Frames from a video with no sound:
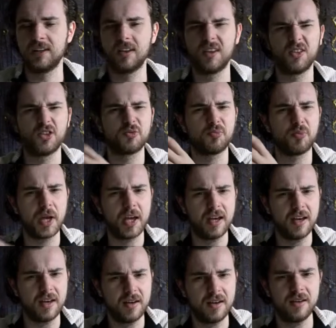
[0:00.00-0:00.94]
and there's
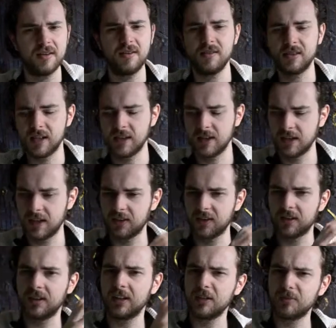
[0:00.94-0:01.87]
pears,
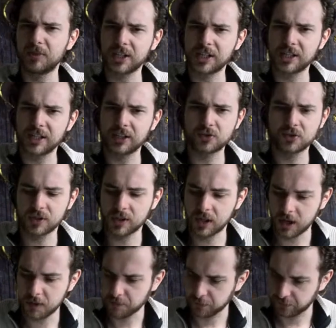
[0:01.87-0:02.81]
and then a little bit of citrus
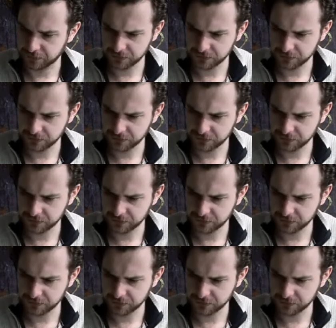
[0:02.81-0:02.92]
here.